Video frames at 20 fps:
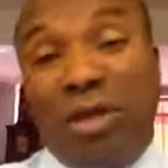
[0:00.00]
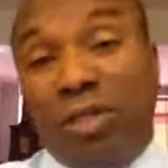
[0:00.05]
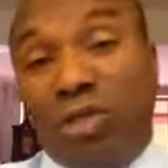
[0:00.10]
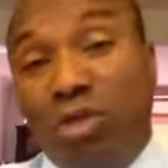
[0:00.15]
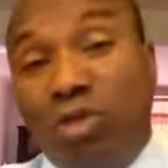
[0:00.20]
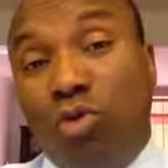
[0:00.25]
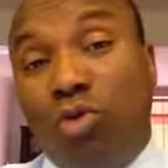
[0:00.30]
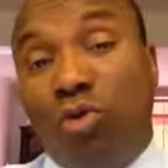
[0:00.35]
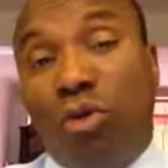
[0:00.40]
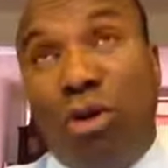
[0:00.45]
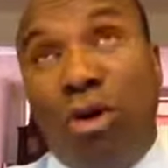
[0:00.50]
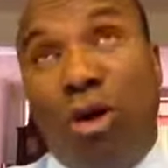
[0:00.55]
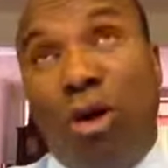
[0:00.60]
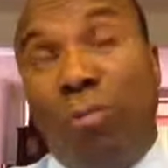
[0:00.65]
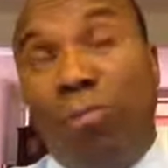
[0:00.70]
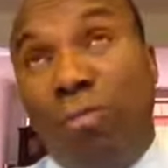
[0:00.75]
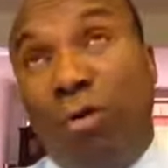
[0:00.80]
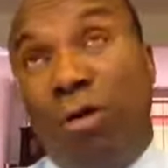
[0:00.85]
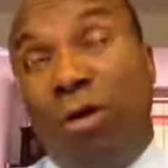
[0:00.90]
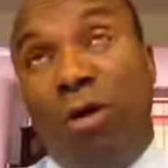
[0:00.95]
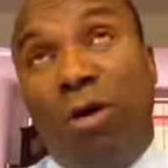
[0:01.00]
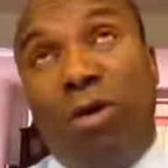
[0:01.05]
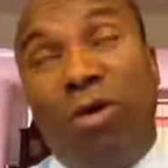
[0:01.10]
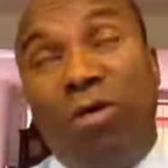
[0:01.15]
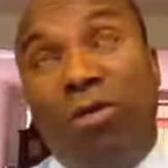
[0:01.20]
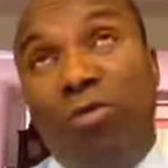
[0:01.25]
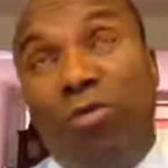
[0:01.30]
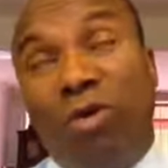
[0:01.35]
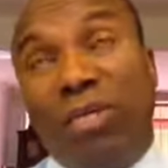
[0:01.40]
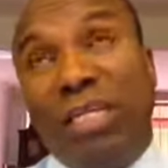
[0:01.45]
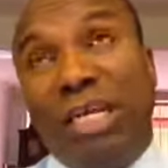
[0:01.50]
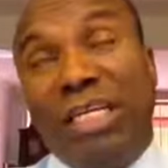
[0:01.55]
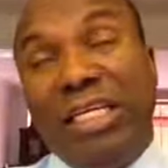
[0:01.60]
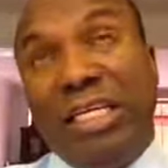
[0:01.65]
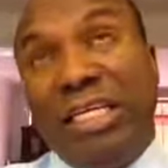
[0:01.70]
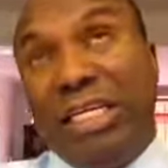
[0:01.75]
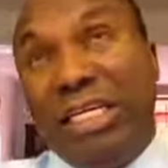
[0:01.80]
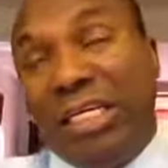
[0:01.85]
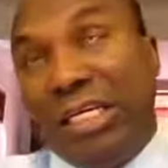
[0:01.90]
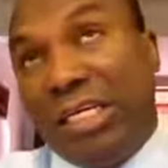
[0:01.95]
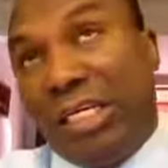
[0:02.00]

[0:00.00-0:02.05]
you grew up or what are the